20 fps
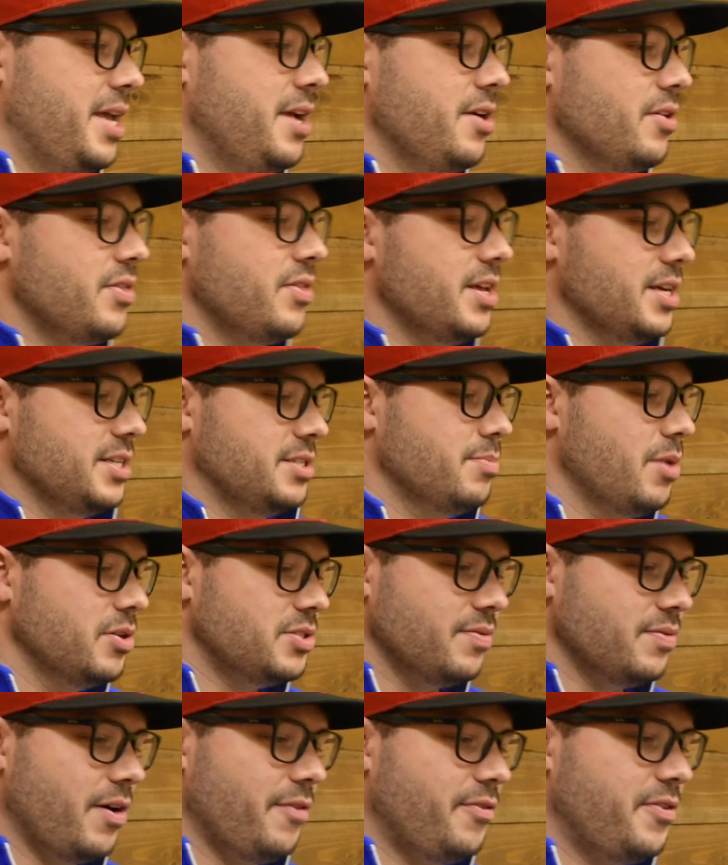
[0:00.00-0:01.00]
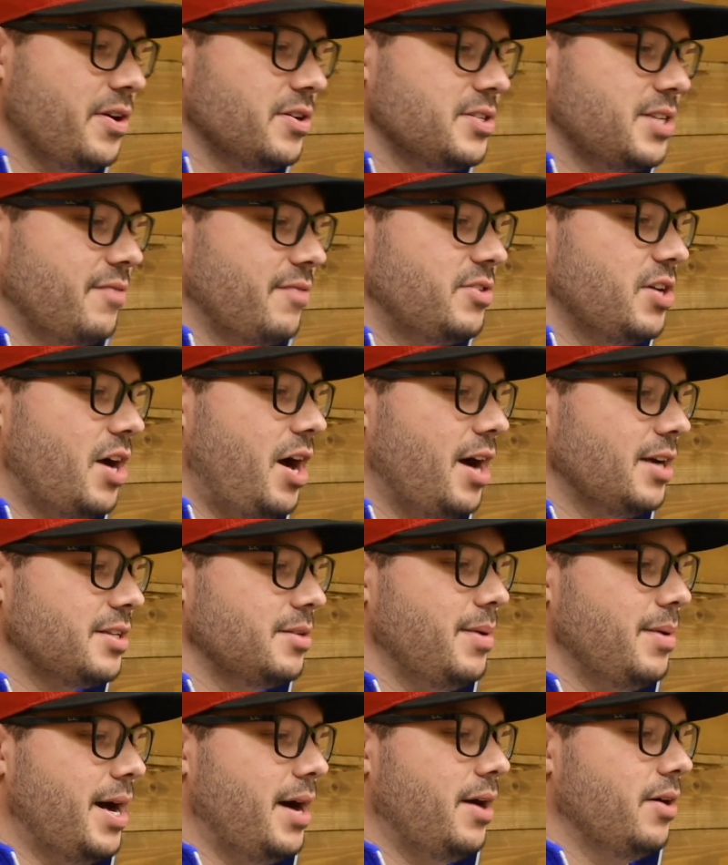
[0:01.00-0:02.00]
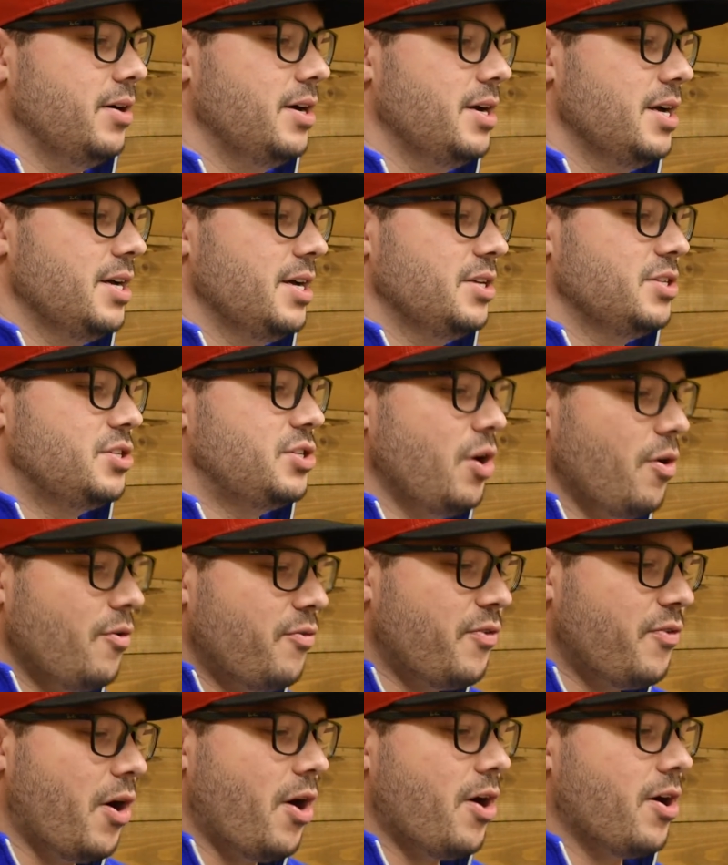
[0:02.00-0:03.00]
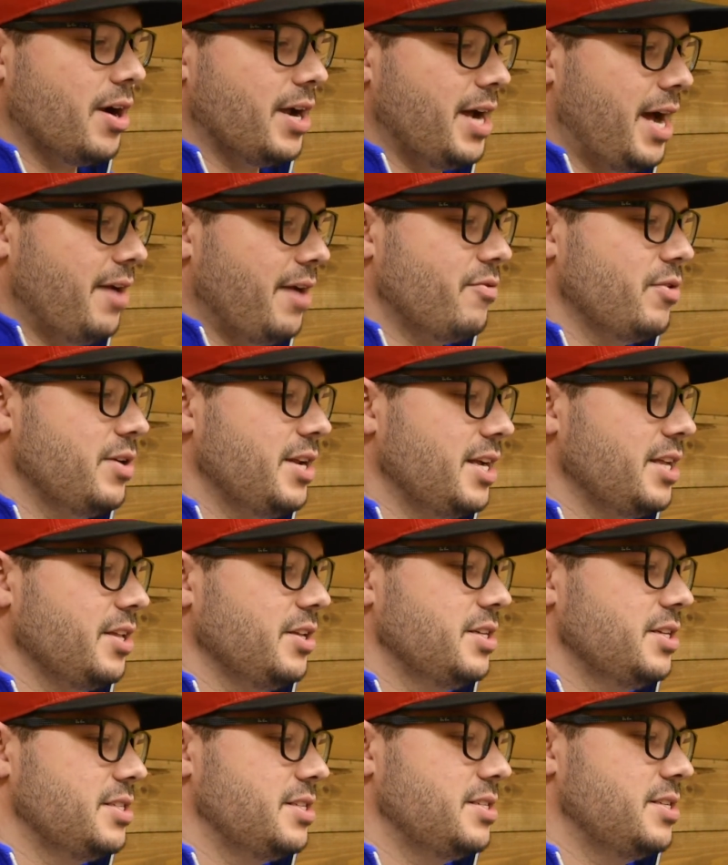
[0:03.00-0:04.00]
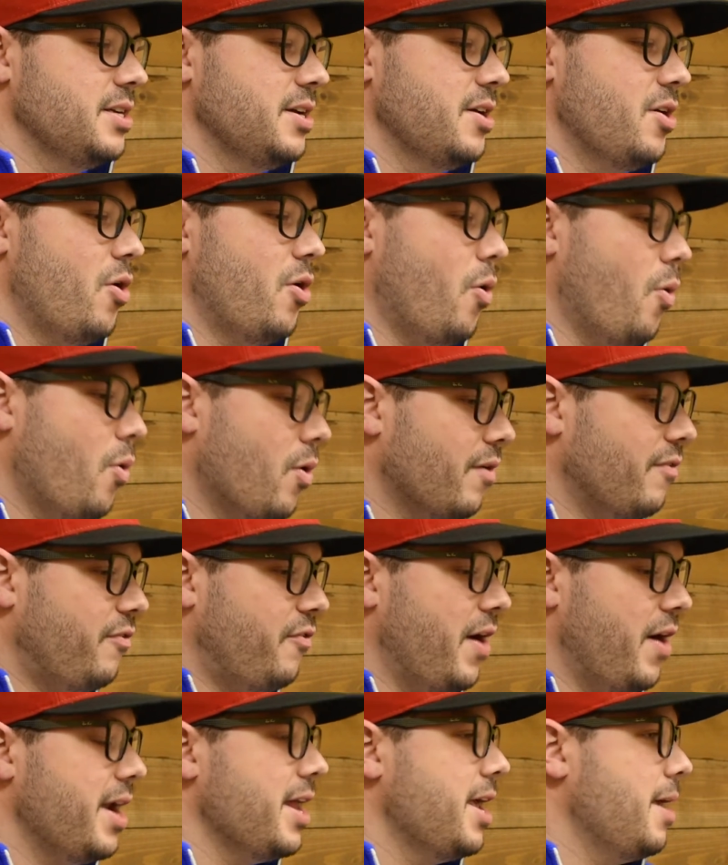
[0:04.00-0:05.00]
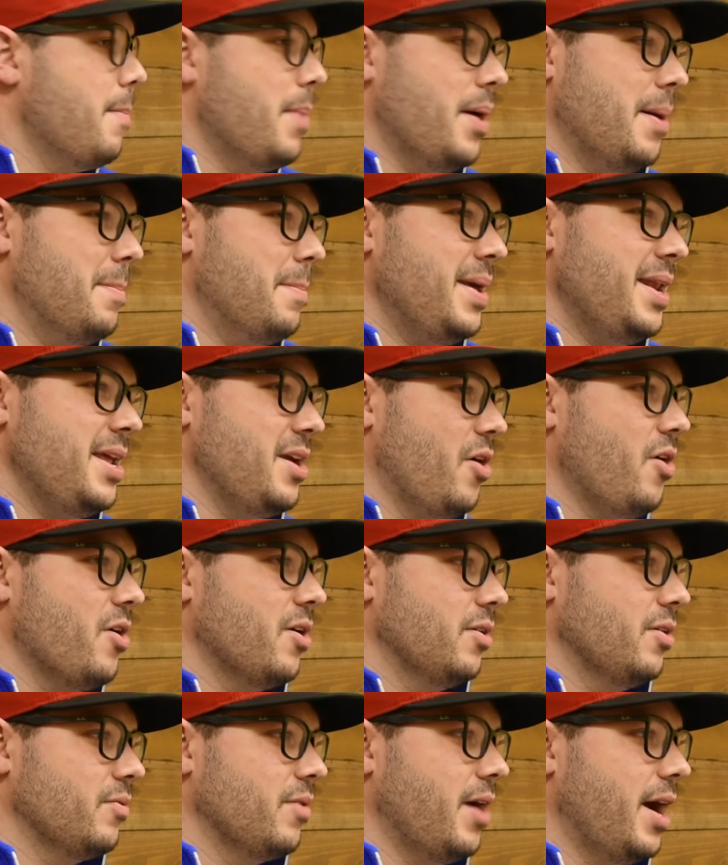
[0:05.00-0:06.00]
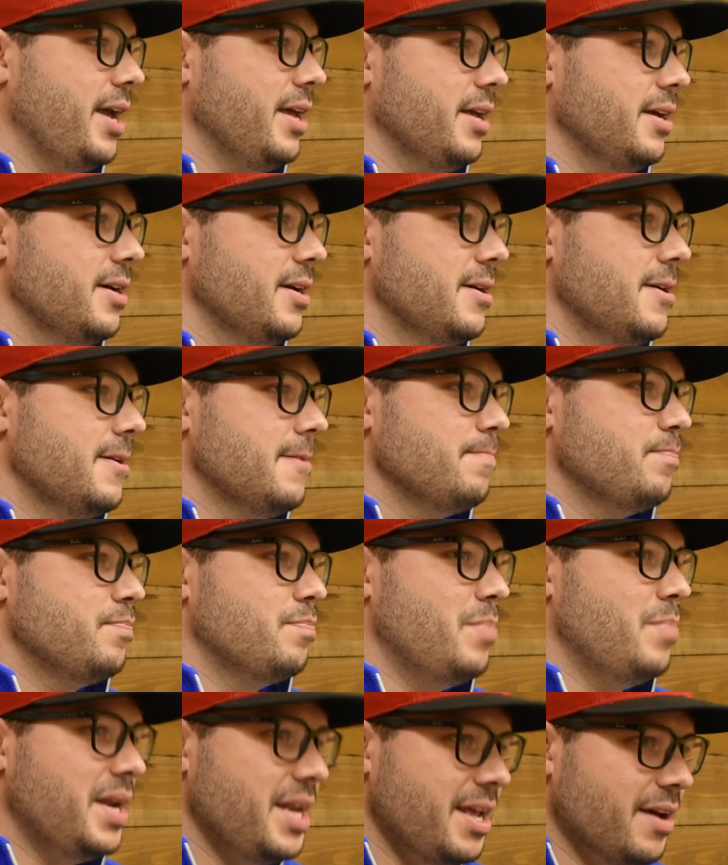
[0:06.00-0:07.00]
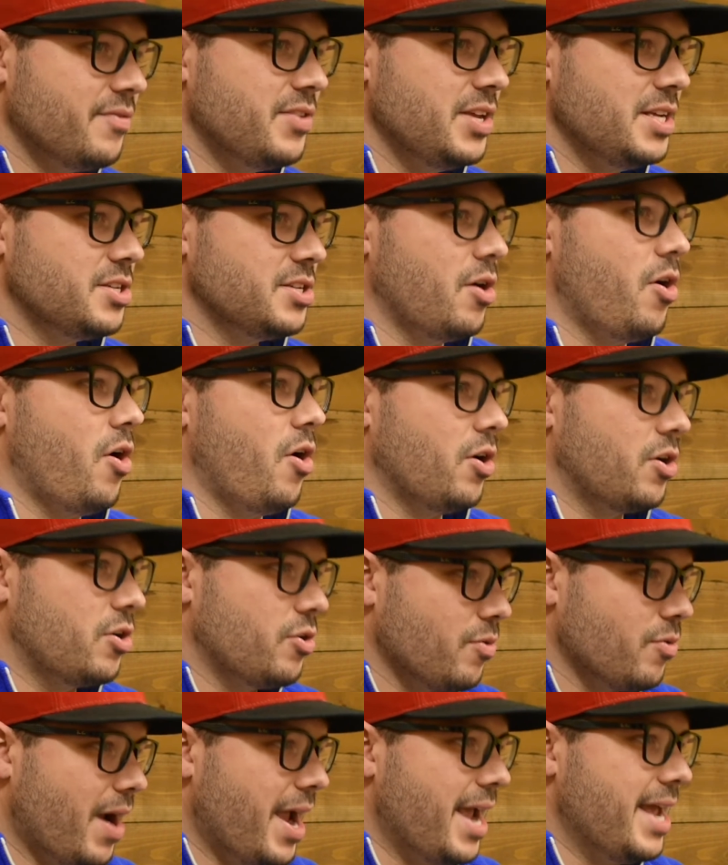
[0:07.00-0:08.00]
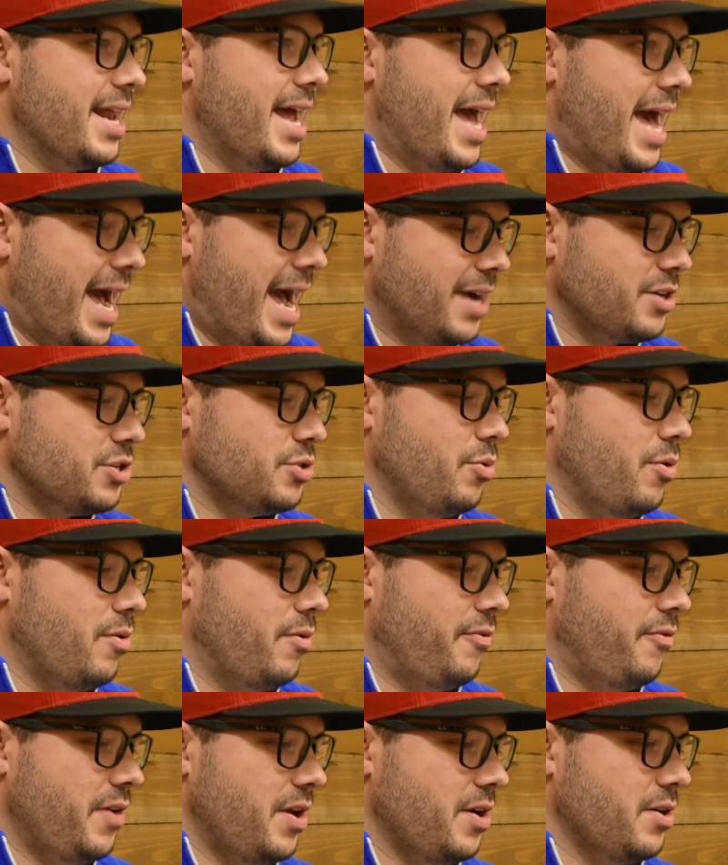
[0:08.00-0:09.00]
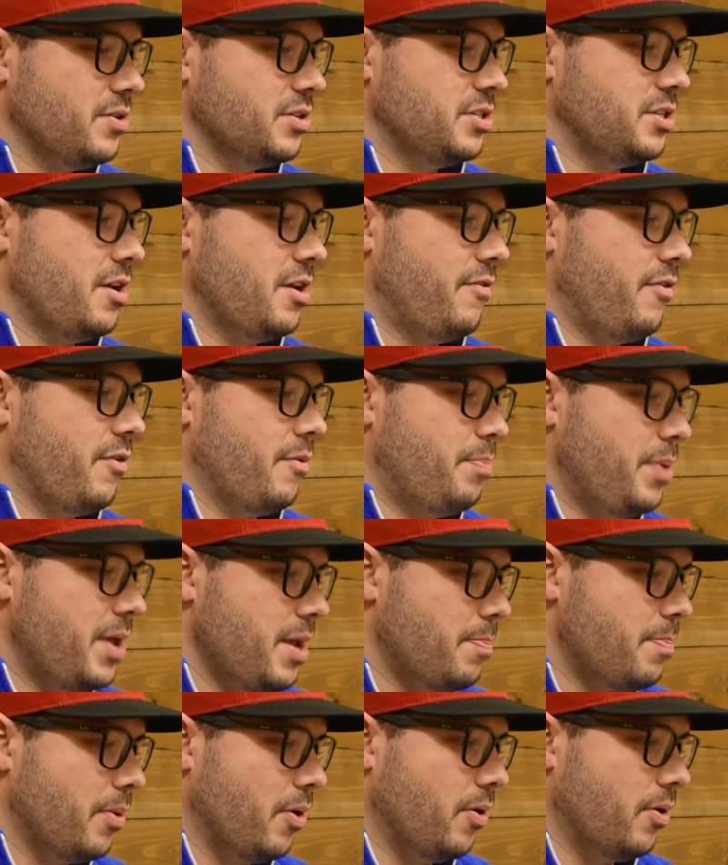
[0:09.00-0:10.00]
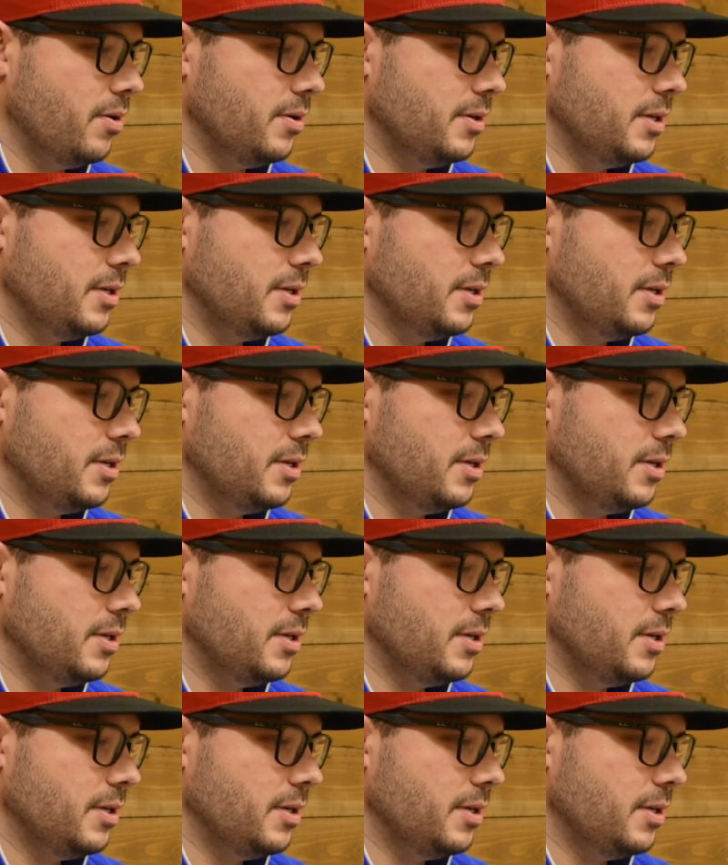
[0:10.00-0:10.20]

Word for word: hear this, most of our fears I've talked about so far are kind of ridiculous or funny, but many aren't, right? Many of these are great actual fears for people.